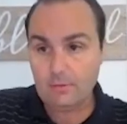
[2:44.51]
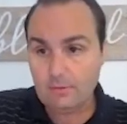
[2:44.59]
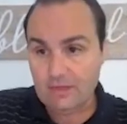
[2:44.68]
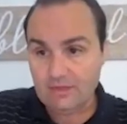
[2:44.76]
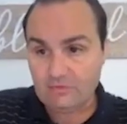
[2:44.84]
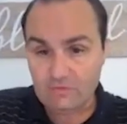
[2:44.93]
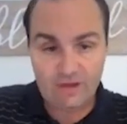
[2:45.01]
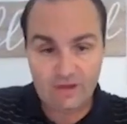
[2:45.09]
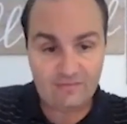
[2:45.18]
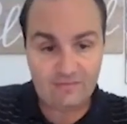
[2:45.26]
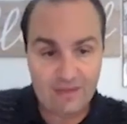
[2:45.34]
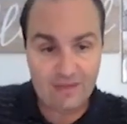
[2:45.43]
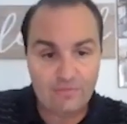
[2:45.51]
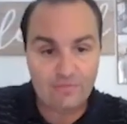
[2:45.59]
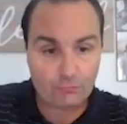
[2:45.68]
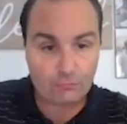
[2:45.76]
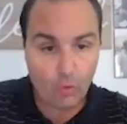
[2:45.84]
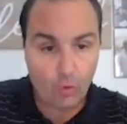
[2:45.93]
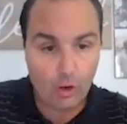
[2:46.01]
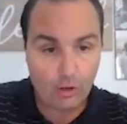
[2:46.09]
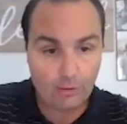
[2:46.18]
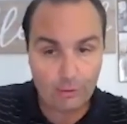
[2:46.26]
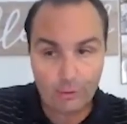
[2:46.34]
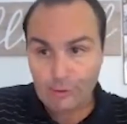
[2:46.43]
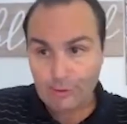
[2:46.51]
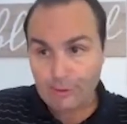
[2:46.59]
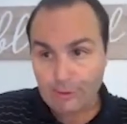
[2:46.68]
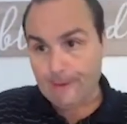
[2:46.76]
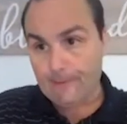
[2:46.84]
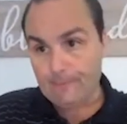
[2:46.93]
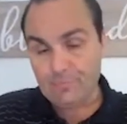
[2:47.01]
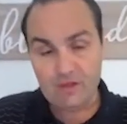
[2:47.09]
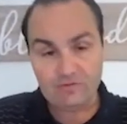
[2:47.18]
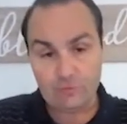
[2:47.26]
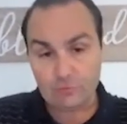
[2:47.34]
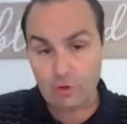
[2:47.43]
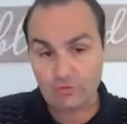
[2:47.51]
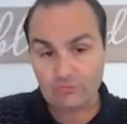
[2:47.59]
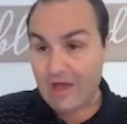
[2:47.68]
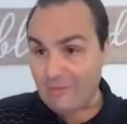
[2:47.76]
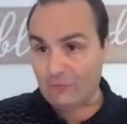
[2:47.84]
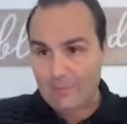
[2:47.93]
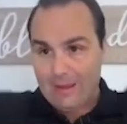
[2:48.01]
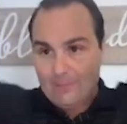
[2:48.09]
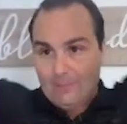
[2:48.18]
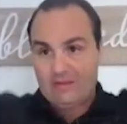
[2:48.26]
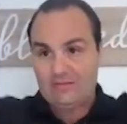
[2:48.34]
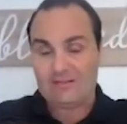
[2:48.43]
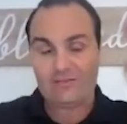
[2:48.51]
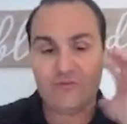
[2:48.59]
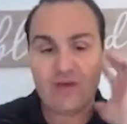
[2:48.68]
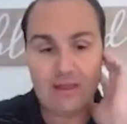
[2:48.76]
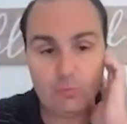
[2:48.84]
It's in the wrong file format, but that's fine.